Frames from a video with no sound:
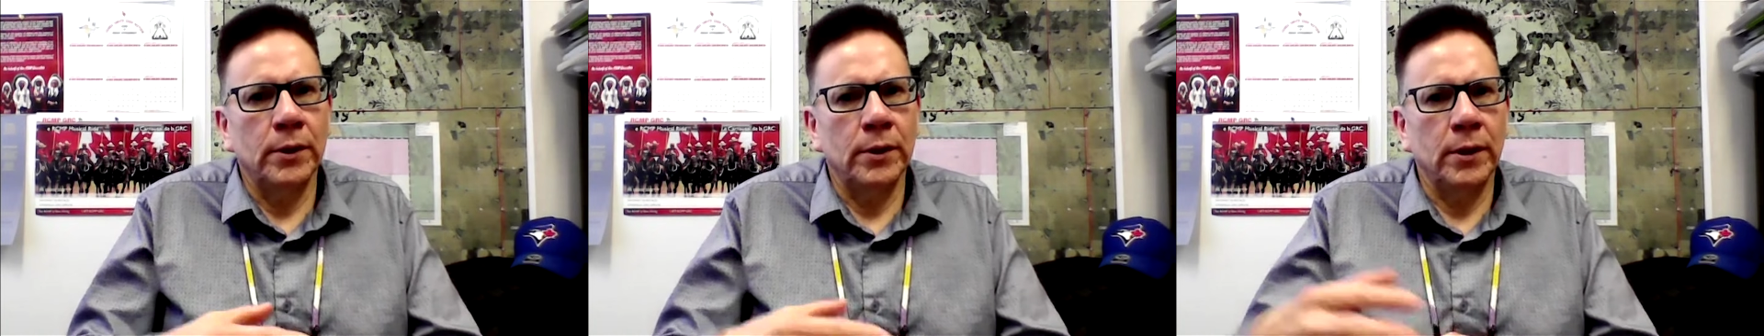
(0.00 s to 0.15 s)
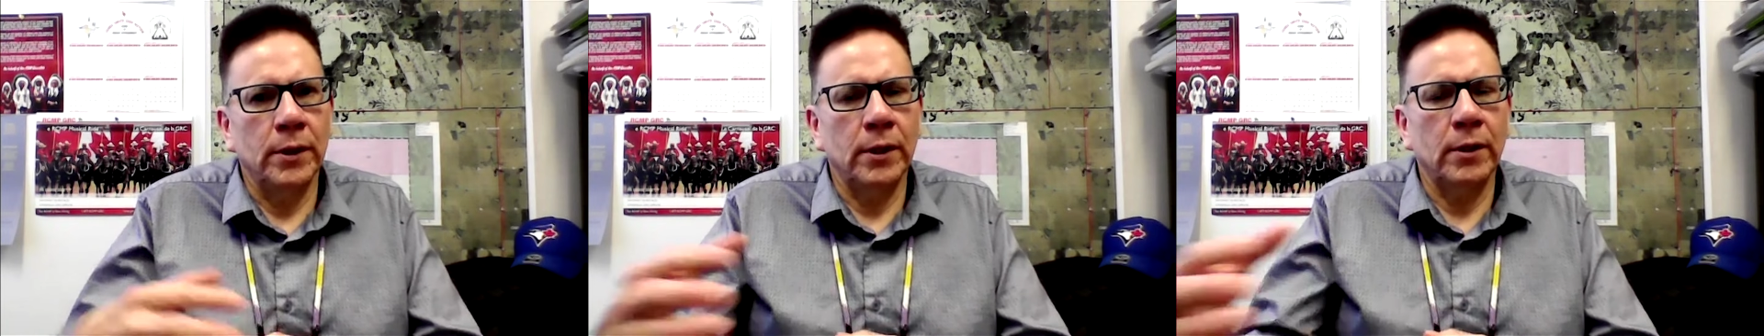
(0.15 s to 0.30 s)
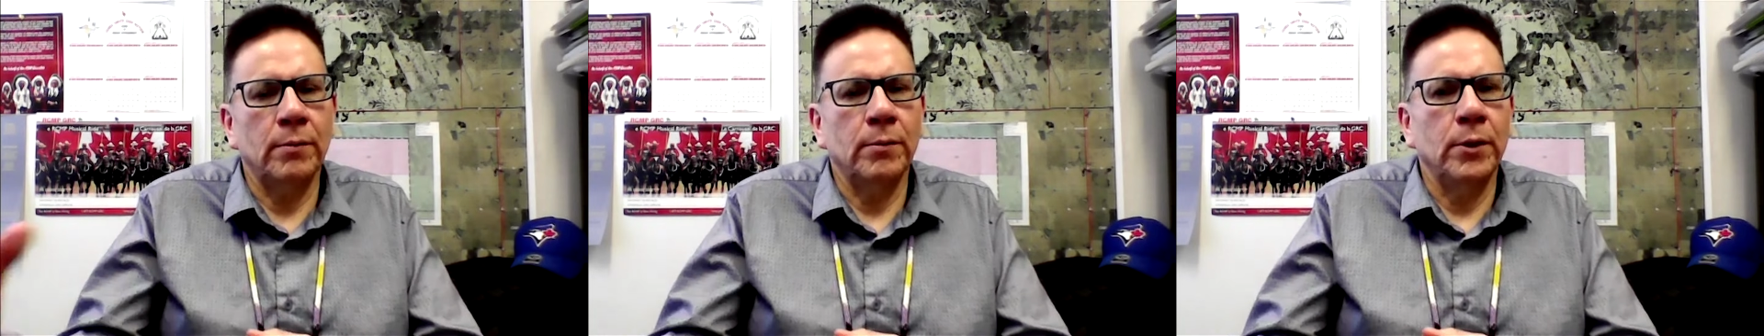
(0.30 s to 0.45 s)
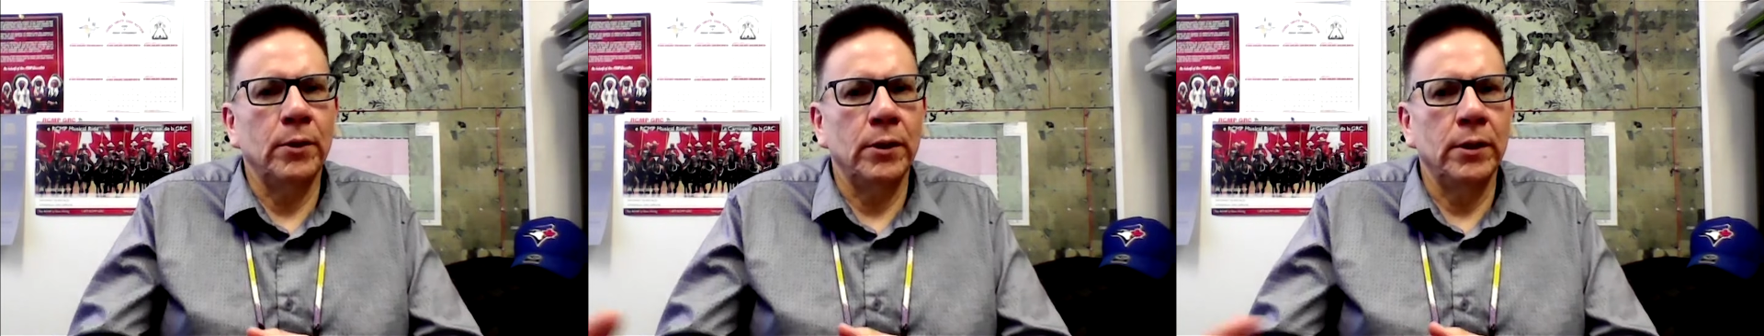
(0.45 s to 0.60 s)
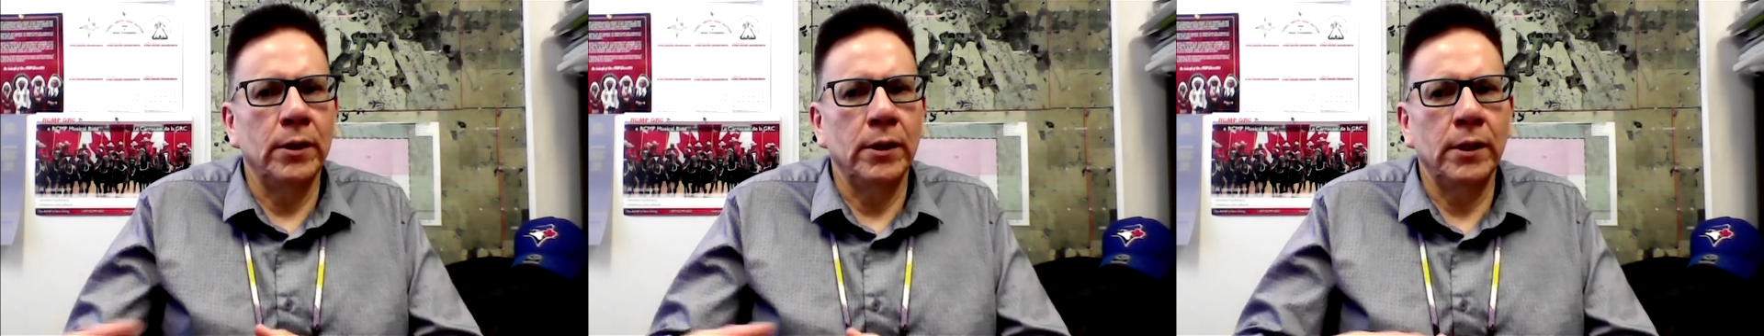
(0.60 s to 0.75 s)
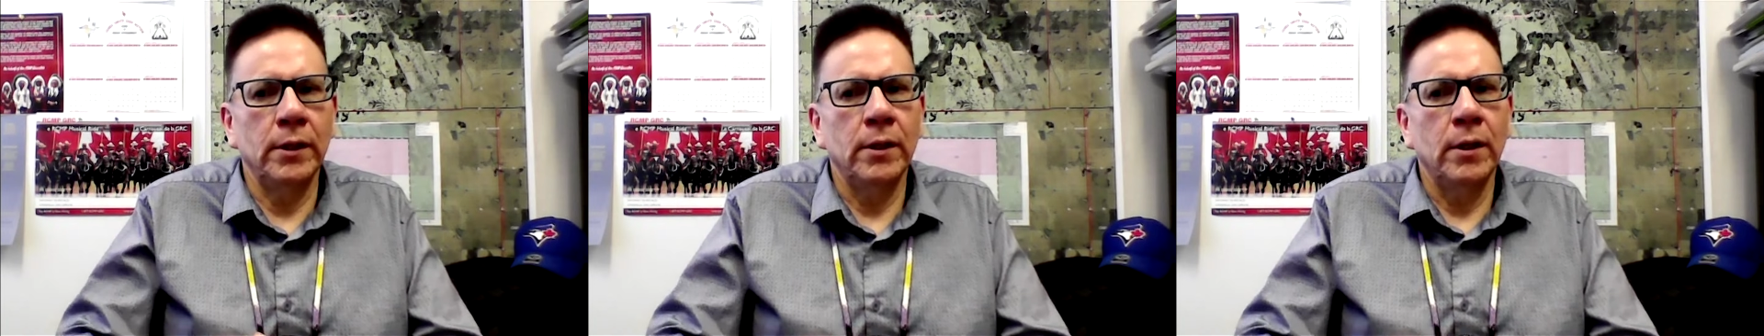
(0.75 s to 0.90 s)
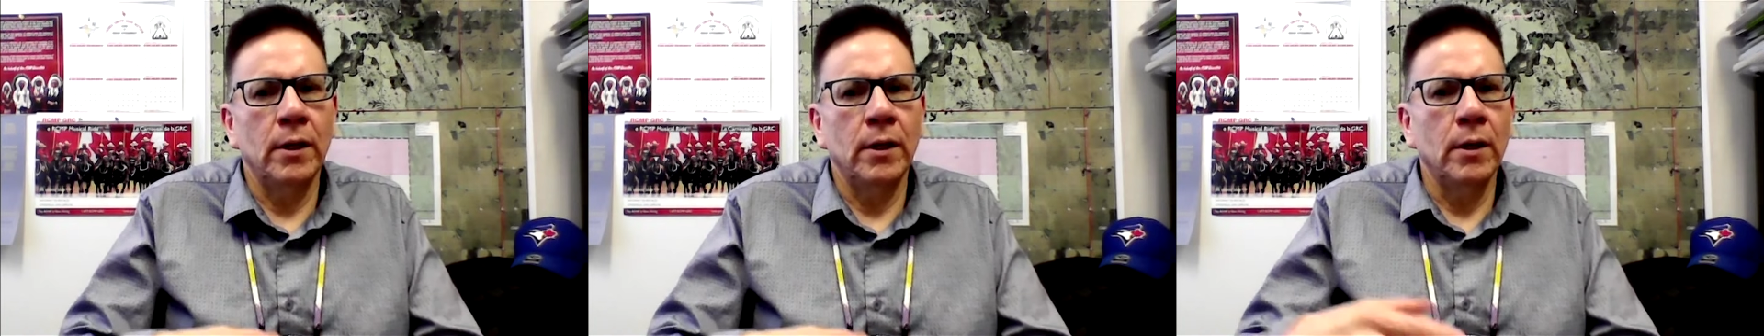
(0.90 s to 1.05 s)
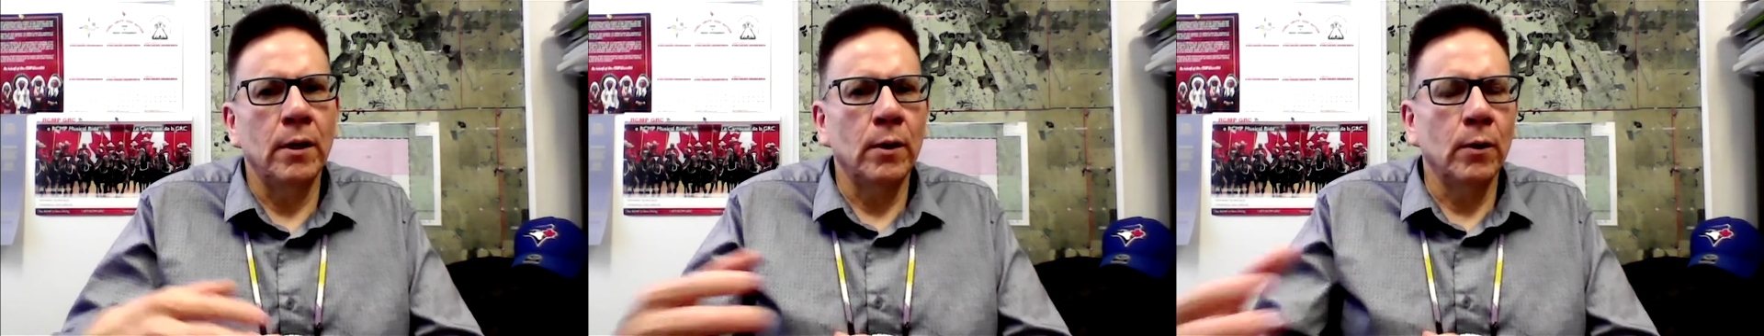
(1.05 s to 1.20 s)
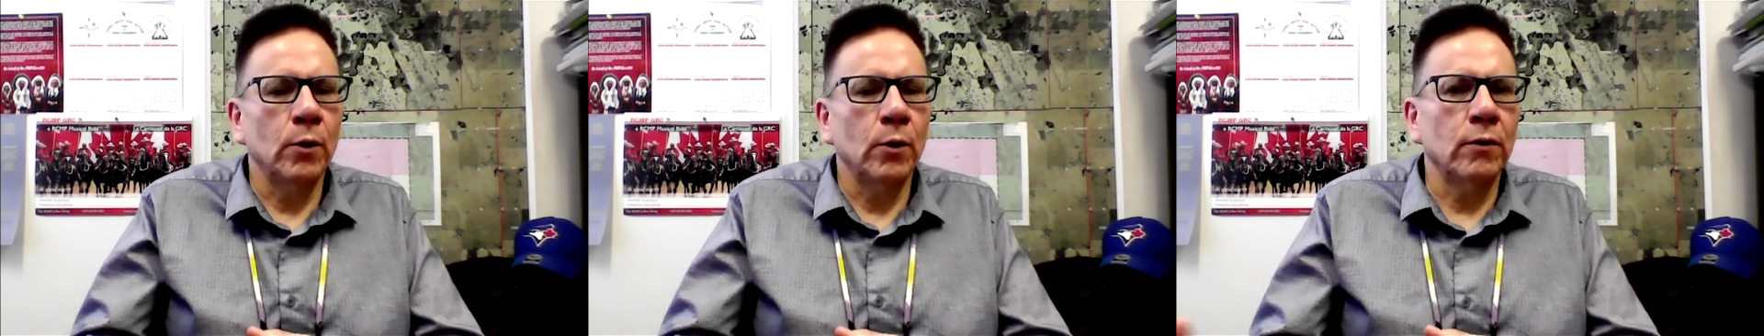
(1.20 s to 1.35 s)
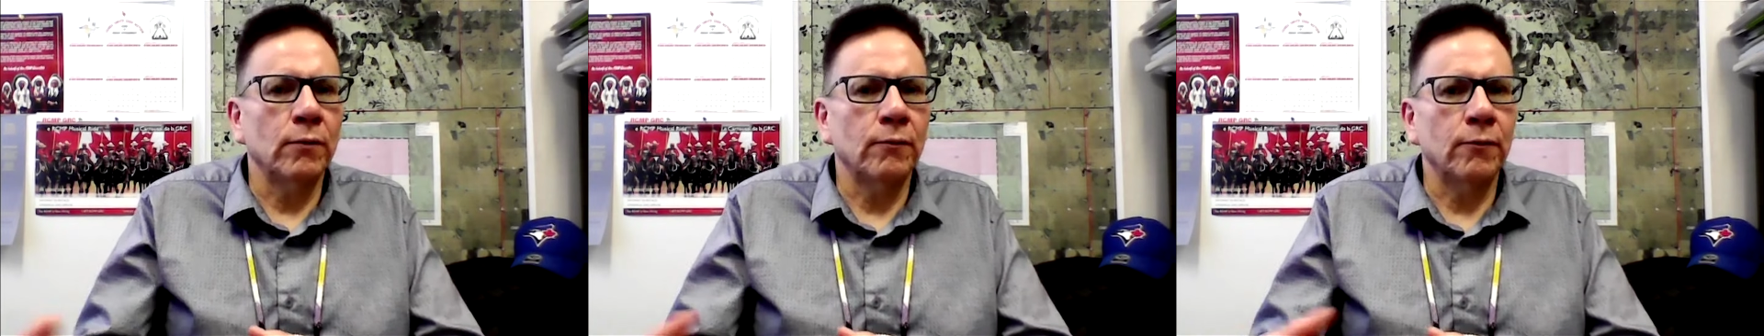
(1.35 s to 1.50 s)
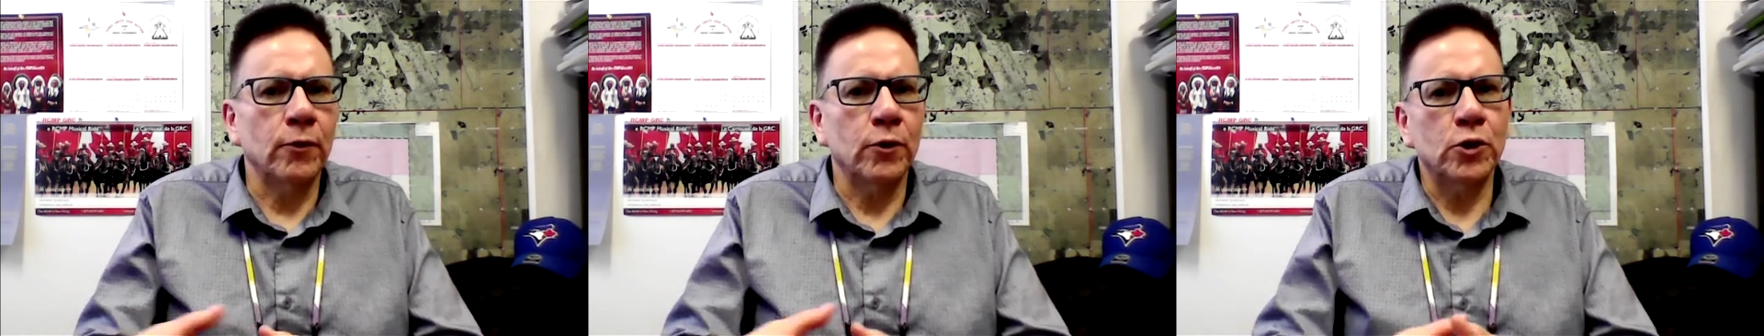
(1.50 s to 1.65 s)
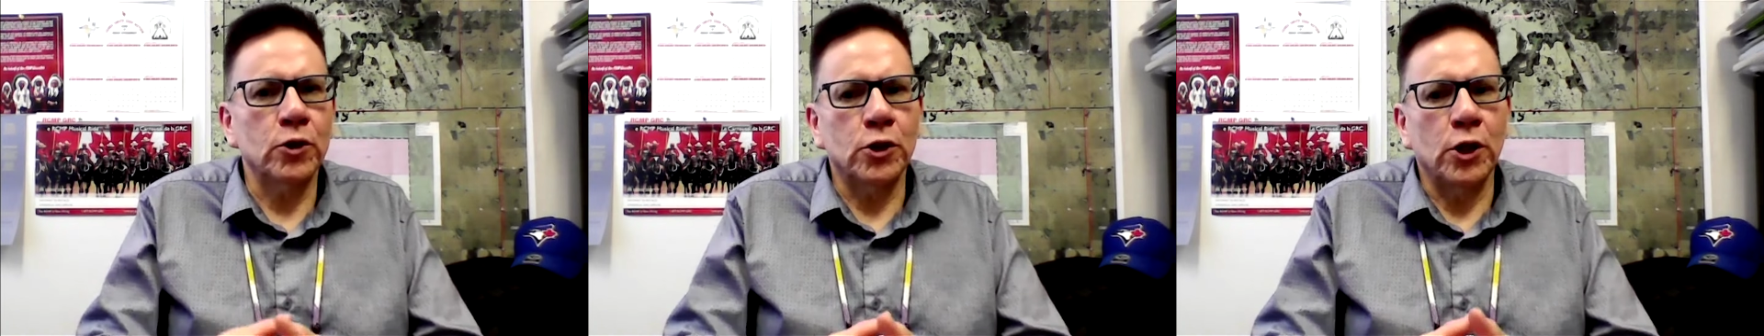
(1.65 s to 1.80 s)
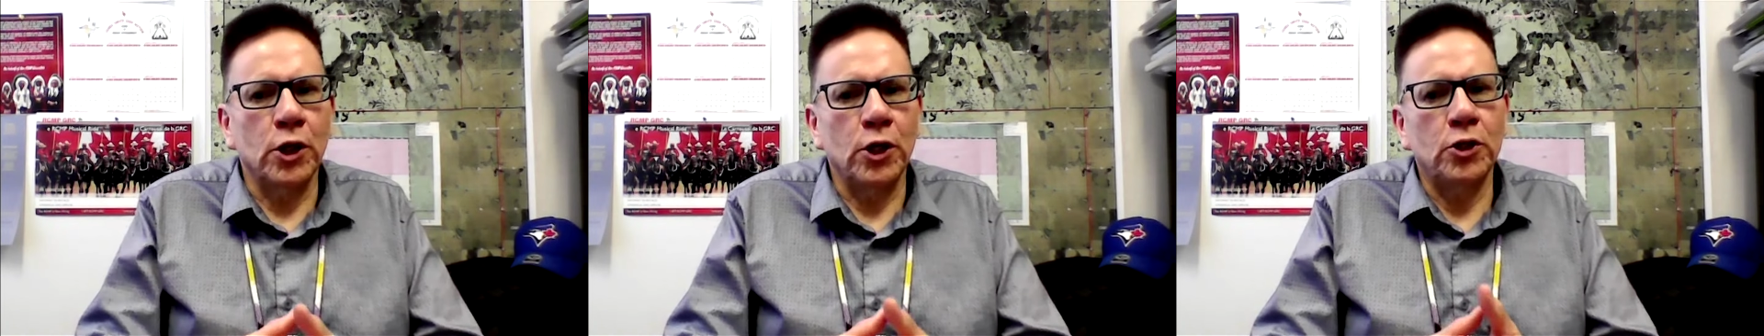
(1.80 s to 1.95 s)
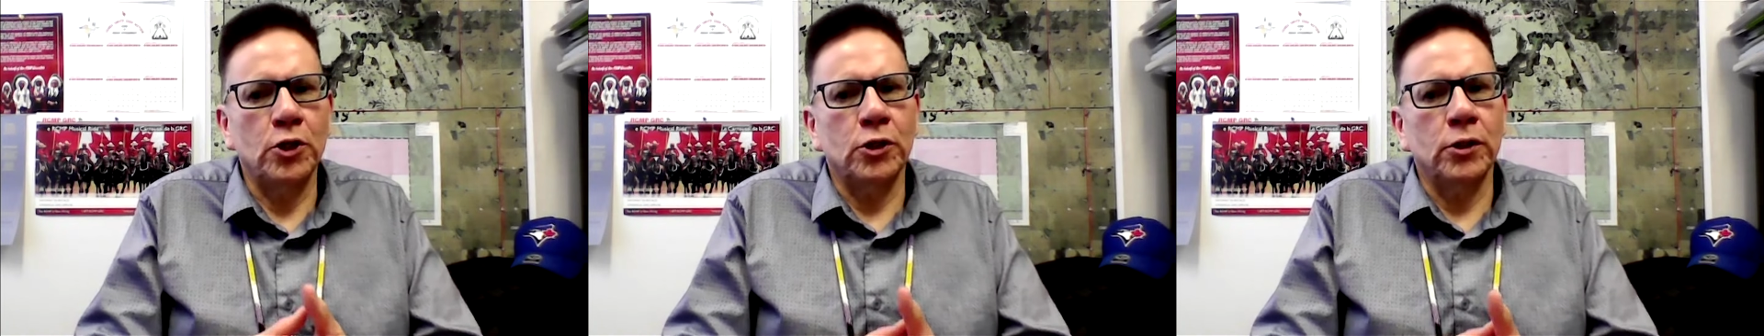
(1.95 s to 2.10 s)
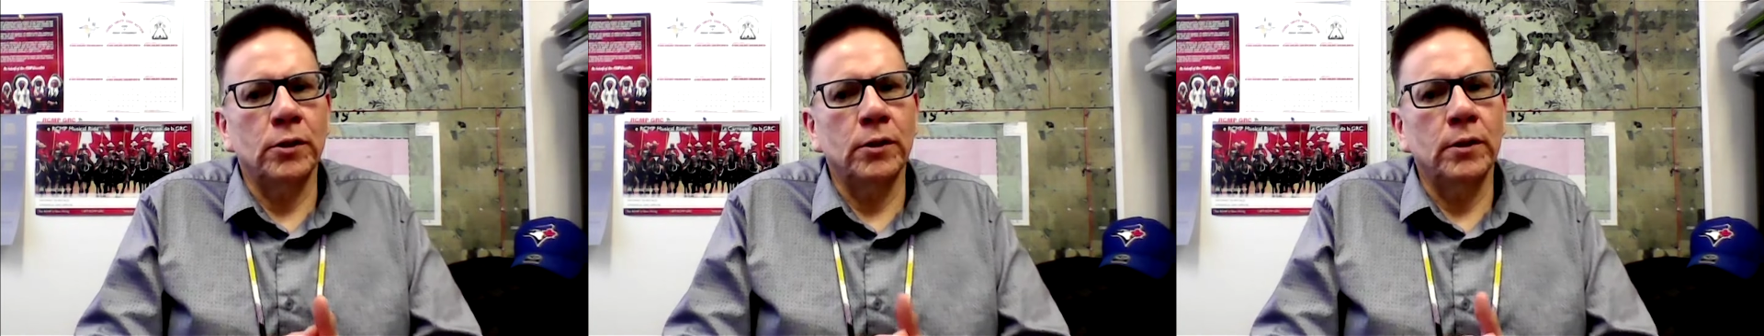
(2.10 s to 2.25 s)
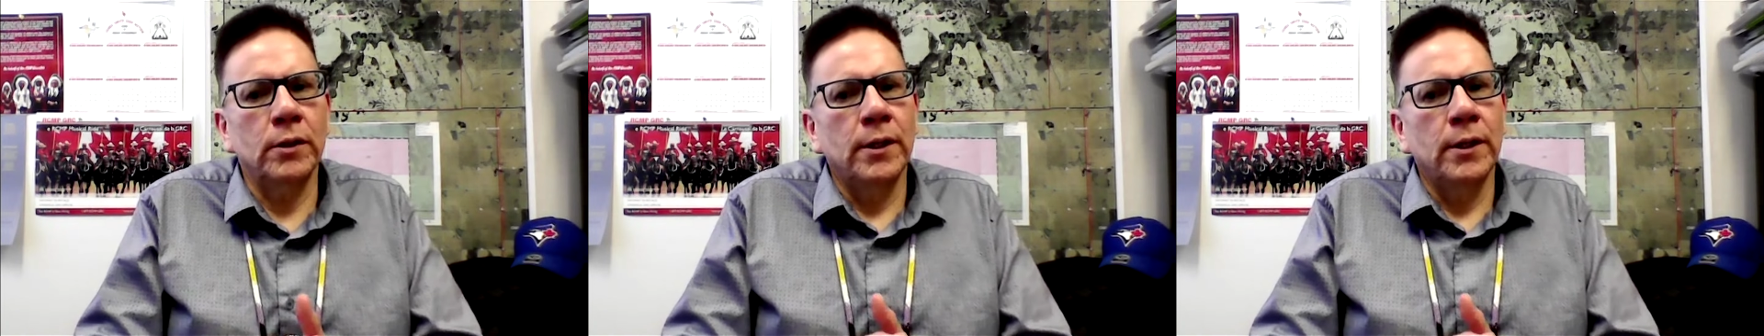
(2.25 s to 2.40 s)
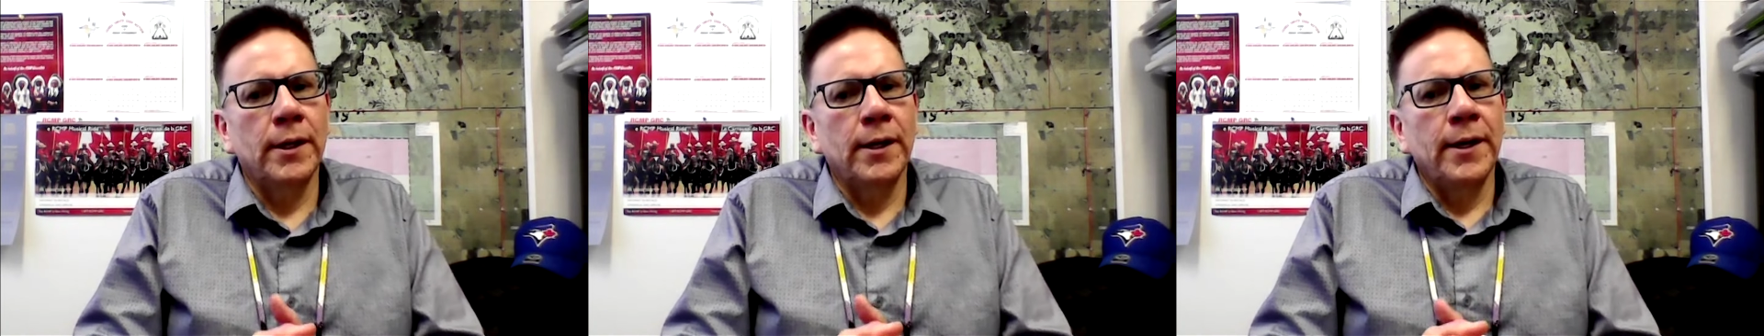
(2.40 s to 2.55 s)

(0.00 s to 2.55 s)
in the community or the First Nation.